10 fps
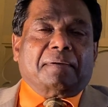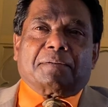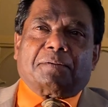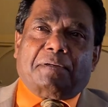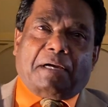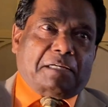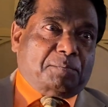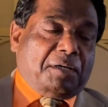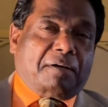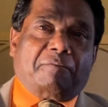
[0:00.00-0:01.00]
So he asked
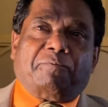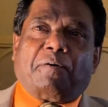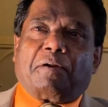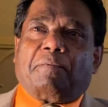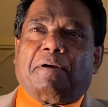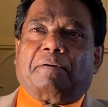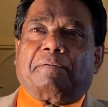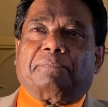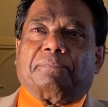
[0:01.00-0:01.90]
me to come forward, you know.